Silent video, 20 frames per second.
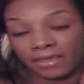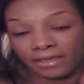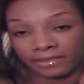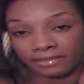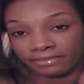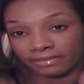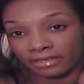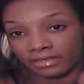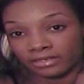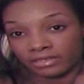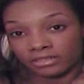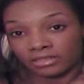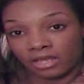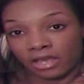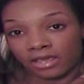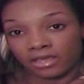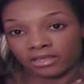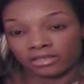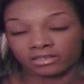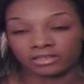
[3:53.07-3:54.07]
and then
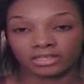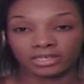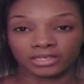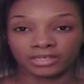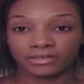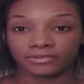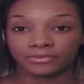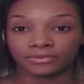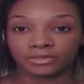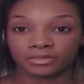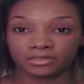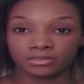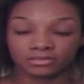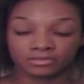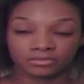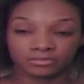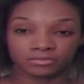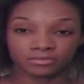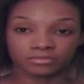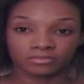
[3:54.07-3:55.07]
like leave
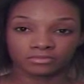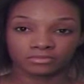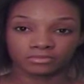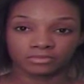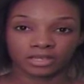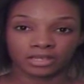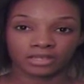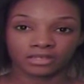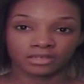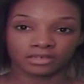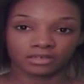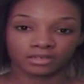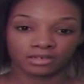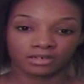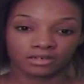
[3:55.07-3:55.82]
like